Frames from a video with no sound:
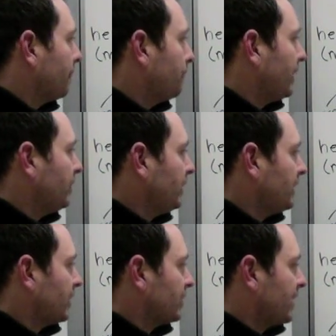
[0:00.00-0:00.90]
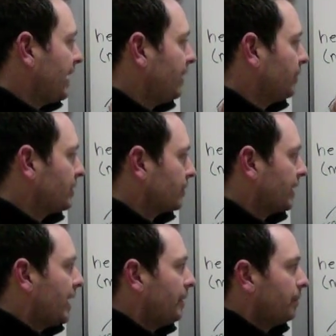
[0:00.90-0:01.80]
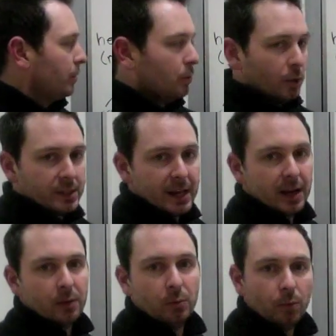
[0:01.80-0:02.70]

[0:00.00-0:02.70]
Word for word: But you need to understand when it's going up or down,